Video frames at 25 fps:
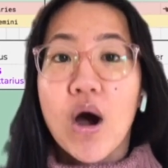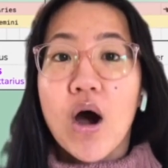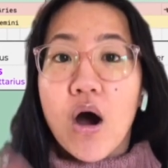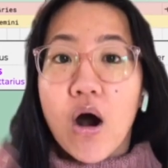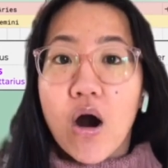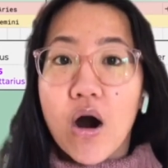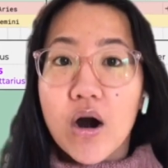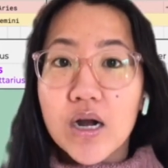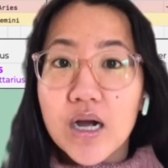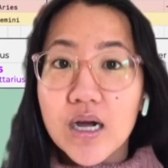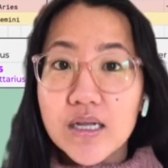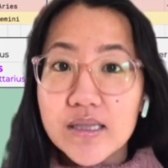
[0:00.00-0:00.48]

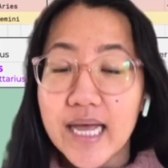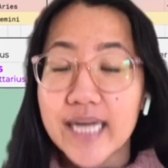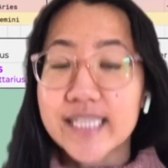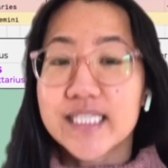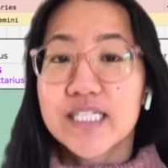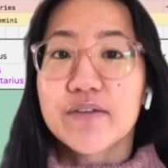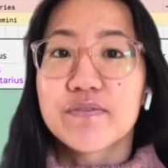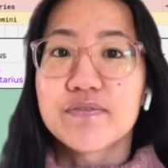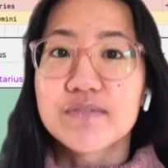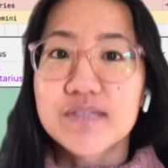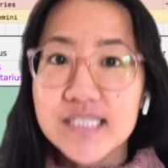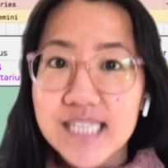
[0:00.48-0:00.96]
our
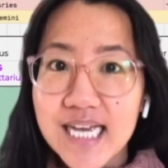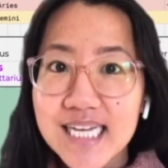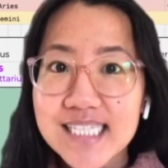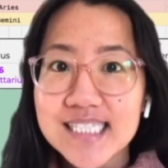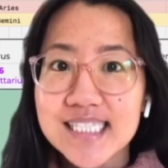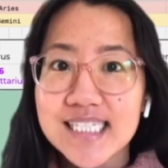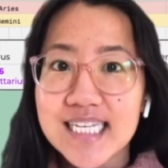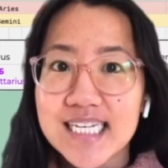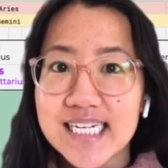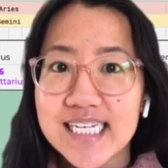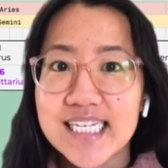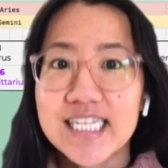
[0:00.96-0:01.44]
collective
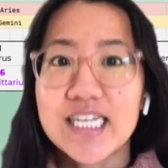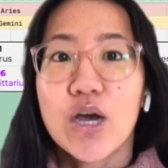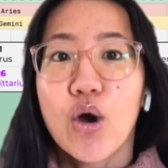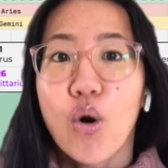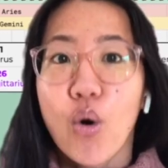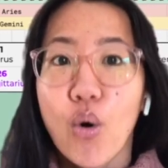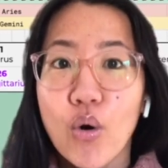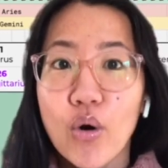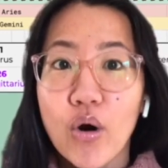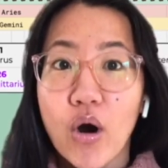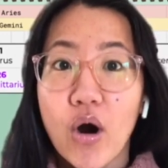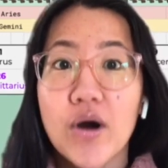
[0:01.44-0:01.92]
destiny
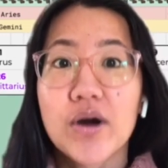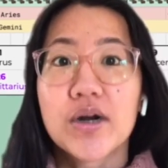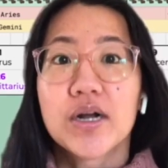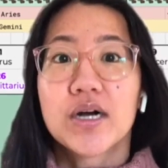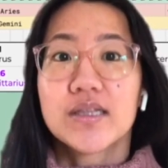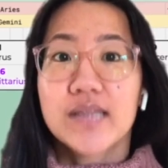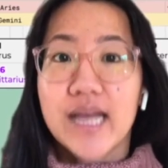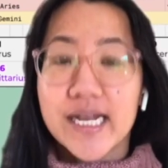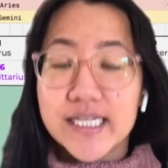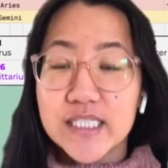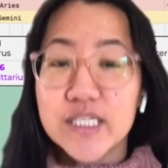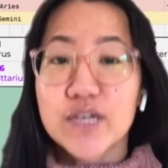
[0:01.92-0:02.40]
or our
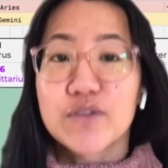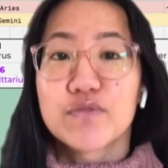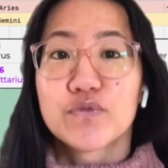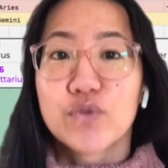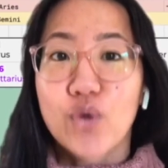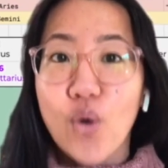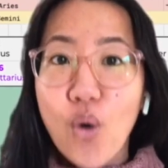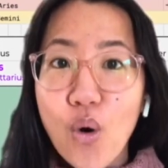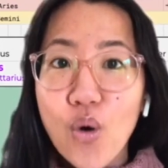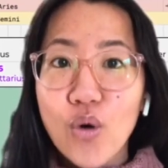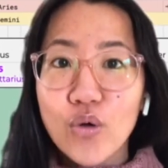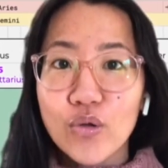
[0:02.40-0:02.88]
collective
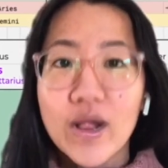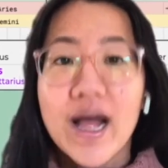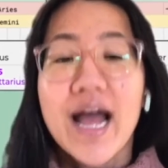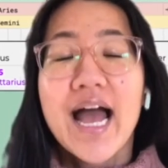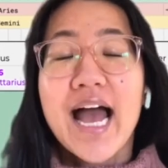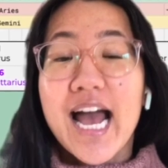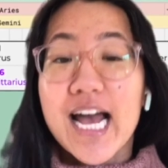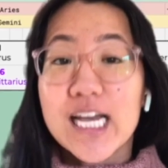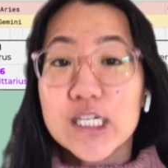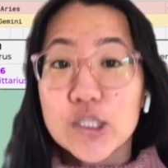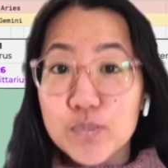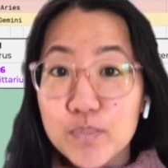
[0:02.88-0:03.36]
goal
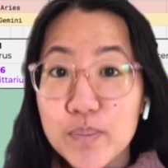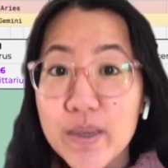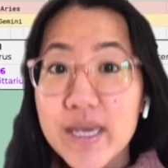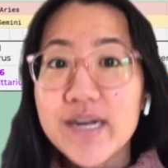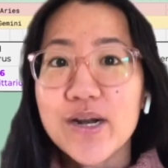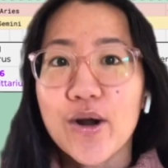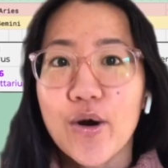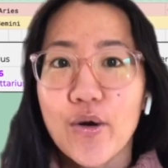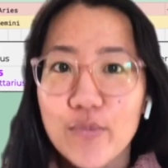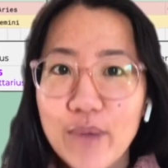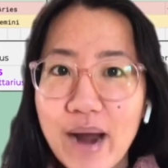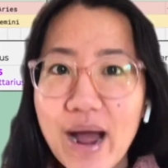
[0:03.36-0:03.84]
has been
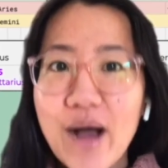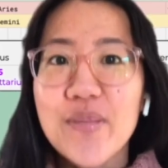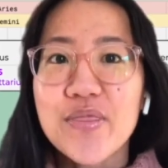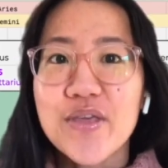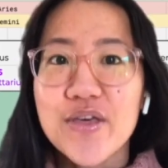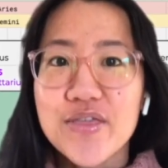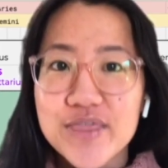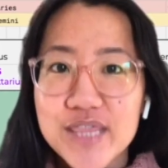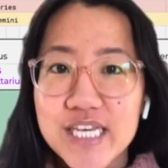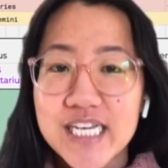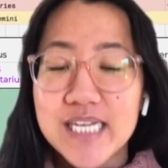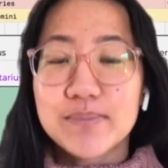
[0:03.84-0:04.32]
around the
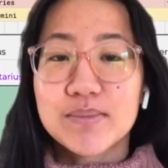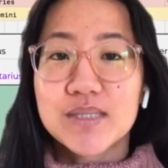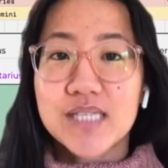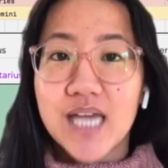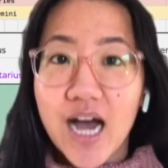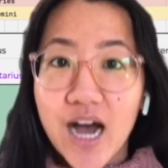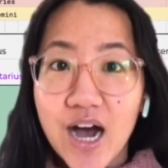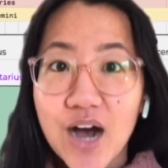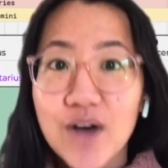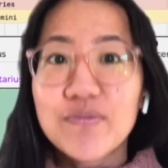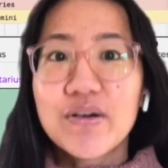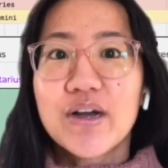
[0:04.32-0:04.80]
themes
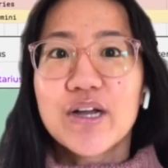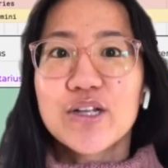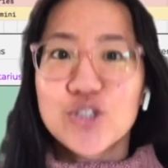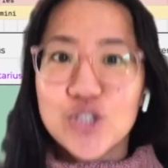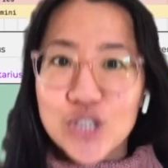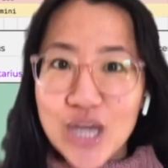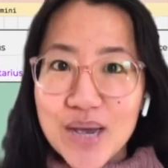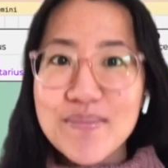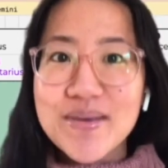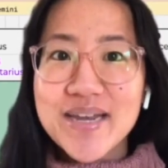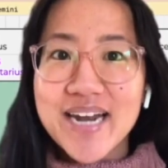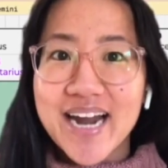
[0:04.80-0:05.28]
of
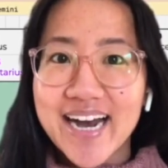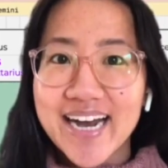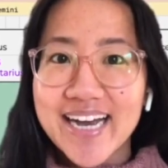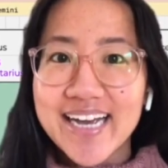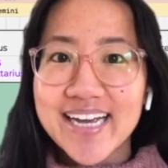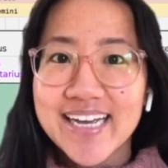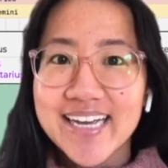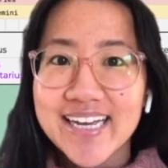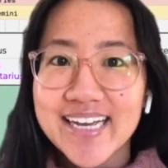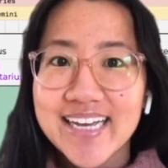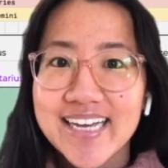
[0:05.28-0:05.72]
Gemini.